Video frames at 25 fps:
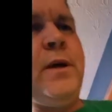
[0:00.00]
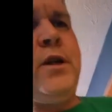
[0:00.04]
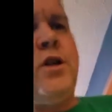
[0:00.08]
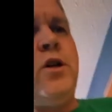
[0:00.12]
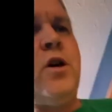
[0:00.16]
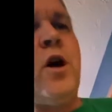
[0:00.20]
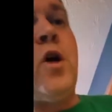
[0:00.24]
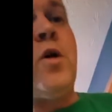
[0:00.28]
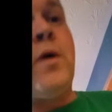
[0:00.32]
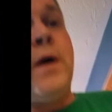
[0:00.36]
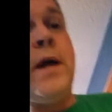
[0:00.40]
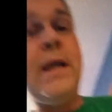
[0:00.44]
what we
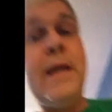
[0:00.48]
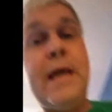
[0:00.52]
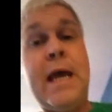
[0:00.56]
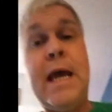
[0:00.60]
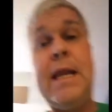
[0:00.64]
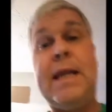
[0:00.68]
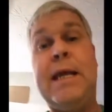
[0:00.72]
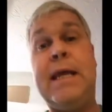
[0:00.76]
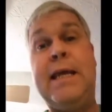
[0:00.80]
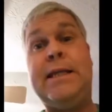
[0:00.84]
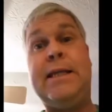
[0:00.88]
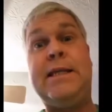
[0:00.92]
can do. Oh,
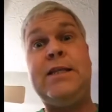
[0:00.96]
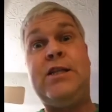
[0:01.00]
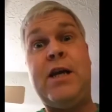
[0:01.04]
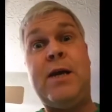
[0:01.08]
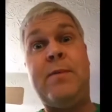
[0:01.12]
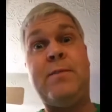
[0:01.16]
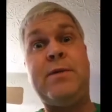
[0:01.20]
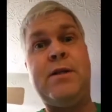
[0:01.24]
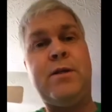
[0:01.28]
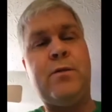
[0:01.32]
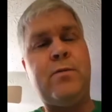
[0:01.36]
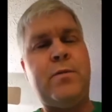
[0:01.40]
and hit the
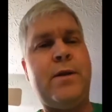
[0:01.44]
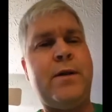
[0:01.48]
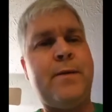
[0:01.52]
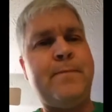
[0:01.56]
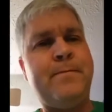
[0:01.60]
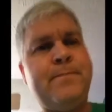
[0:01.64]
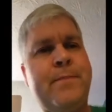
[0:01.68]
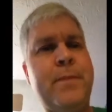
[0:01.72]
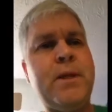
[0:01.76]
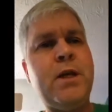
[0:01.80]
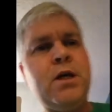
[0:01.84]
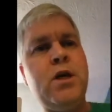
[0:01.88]
Jameson with
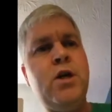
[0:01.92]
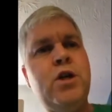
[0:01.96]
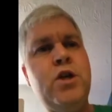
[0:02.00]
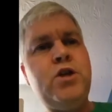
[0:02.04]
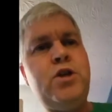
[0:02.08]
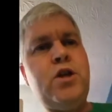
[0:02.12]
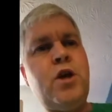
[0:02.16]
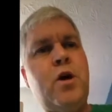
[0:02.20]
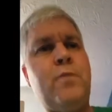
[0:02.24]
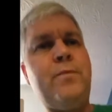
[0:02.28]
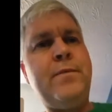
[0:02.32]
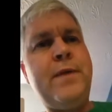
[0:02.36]
it.
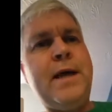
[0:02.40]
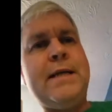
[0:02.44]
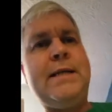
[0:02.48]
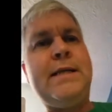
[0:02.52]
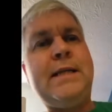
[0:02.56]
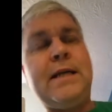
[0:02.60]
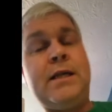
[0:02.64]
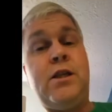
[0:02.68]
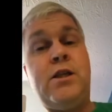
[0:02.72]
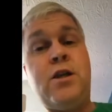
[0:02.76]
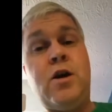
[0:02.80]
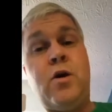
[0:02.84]
So
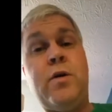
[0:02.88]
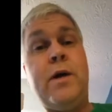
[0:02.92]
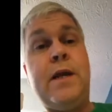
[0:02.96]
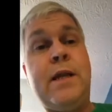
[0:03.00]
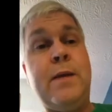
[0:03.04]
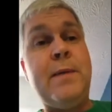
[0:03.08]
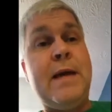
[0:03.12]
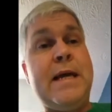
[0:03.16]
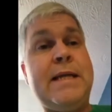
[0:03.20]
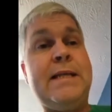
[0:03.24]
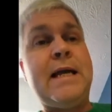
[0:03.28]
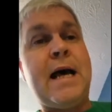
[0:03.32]
that's it. So
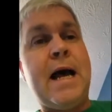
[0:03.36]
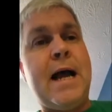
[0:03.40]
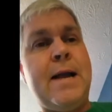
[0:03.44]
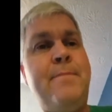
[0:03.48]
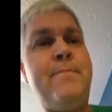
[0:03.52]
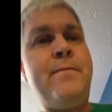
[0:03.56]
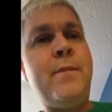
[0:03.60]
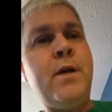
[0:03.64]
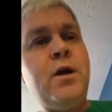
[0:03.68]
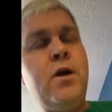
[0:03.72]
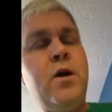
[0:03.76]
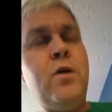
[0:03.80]
in the
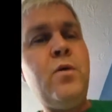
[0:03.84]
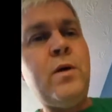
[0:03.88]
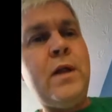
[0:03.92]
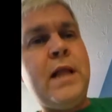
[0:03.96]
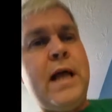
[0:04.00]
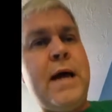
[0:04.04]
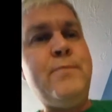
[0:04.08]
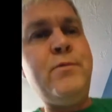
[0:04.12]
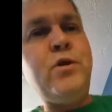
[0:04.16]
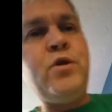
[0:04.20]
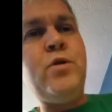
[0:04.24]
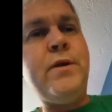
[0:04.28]
meantime,
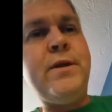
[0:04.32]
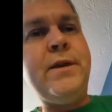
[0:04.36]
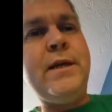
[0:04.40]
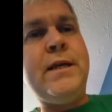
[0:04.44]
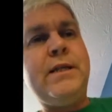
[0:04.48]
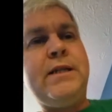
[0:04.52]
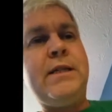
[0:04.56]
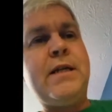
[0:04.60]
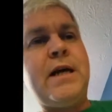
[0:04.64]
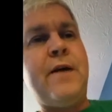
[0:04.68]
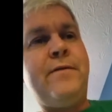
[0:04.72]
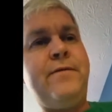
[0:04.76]
while I'm doing
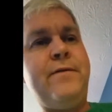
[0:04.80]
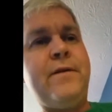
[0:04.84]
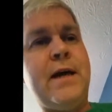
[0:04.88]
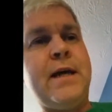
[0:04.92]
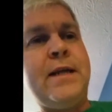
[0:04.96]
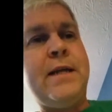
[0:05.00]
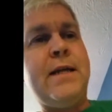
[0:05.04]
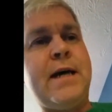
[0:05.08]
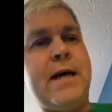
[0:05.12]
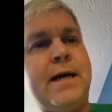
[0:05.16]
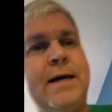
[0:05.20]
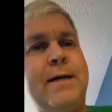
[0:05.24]
this stuff
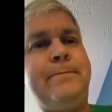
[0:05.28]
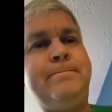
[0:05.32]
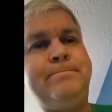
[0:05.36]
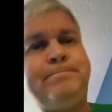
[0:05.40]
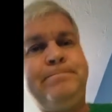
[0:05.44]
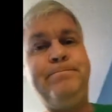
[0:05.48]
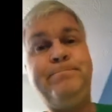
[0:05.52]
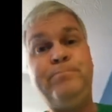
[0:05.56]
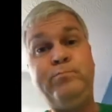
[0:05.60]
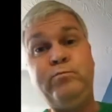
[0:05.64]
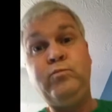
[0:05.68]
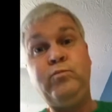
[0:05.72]
and
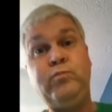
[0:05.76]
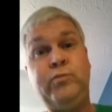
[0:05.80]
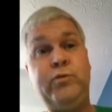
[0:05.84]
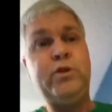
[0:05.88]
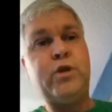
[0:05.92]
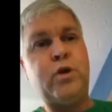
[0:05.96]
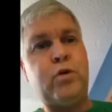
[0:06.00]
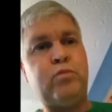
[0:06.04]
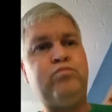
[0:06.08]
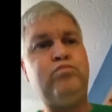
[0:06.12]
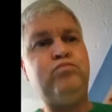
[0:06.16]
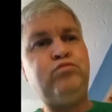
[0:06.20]

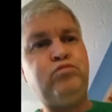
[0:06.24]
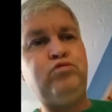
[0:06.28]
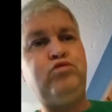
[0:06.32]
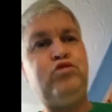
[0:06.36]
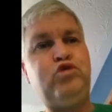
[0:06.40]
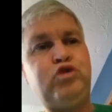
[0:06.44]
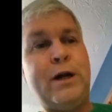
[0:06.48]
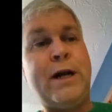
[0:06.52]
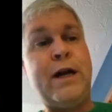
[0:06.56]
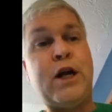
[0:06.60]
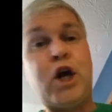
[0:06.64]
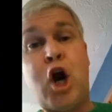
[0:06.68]

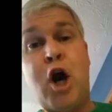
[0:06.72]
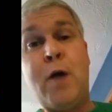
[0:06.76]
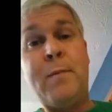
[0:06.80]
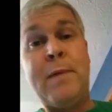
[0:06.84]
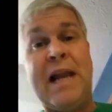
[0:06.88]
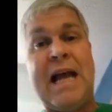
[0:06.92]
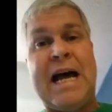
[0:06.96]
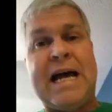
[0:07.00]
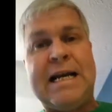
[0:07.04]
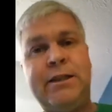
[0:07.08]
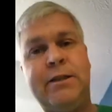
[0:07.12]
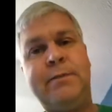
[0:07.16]
trying to
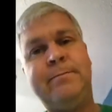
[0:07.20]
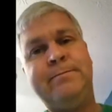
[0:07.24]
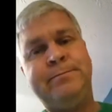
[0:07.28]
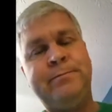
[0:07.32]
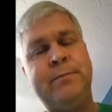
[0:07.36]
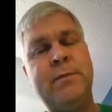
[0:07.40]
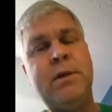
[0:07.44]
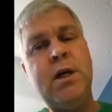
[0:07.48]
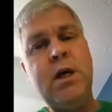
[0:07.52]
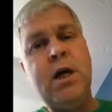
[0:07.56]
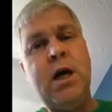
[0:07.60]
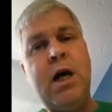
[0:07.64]
caramelize,
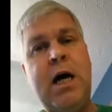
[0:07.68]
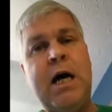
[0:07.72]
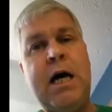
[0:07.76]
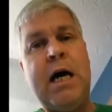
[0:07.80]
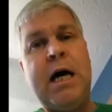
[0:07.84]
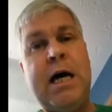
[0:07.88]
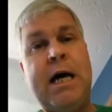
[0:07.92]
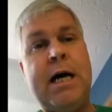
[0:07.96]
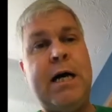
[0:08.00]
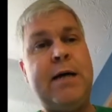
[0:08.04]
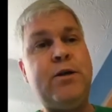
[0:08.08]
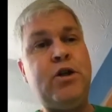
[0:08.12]

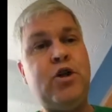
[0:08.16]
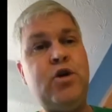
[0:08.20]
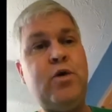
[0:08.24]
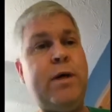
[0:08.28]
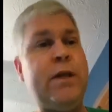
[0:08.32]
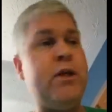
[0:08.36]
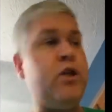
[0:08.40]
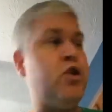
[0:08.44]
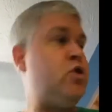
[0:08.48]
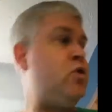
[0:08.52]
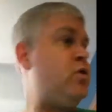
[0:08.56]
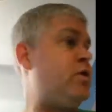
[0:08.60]

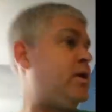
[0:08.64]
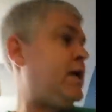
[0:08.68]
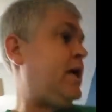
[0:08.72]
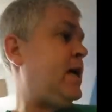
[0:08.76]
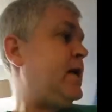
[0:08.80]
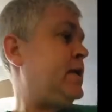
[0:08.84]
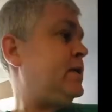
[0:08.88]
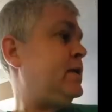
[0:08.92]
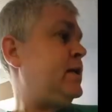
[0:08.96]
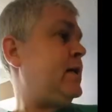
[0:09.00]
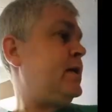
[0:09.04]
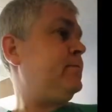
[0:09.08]
you enjoy
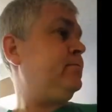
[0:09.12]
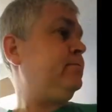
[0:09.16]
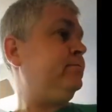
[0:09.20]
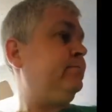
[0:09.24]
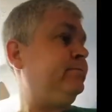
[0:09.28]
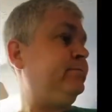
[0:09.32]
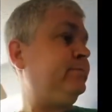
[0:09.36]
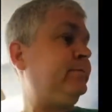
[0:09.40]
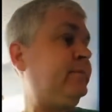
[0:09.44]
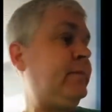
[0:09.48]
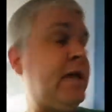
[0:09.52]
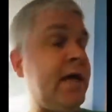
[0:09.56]
and
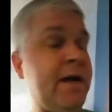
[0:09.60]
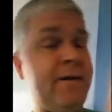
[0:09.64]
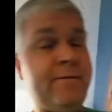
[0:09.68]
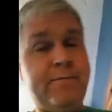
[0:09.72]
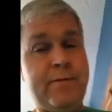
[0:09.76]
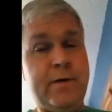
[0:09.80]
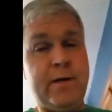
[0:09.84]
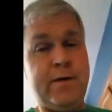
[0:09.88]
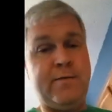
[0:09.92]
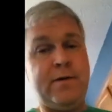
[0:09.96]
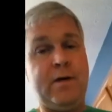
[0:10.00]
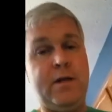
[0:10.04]

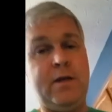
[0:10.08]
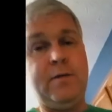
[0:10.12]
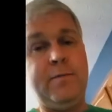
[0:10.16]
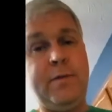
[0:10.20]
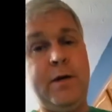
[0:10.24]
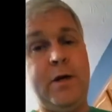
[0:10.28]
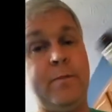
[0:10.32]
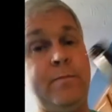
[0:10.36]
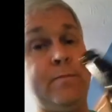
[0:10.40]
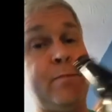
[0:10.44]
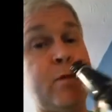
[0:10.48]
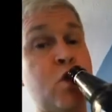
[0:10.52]
have
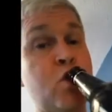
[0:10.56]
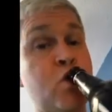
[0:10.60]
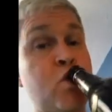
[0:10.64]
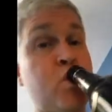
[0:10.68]
another beer.